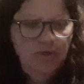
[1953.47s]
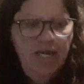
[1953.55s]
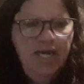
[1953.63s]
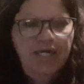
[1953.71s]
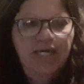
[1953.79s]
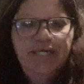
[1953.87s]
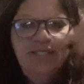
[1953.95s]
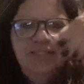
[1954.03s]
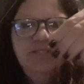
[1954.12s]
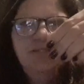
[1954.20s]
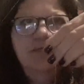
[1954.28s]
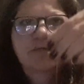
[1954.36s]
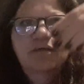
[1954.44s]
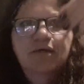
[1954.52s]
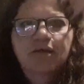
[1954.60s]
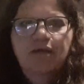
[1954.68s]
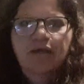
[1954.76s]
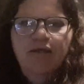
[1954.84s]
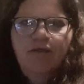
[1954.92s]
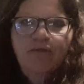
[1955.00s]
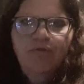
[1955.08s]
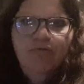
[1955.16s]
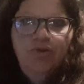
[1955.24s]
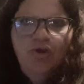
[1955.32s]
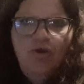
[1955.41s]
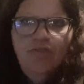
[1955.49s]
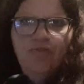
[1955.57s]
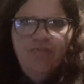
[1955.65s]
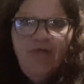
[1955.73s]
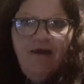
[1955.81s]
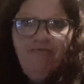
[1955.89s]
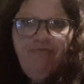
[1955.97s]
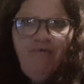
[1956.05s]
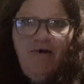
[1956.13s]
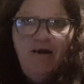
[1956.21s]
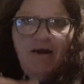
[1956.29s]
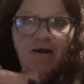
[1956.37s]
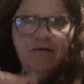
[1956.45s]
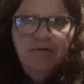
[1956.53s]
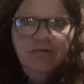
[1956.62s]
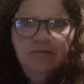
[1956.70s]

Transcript: at least, you know, that far,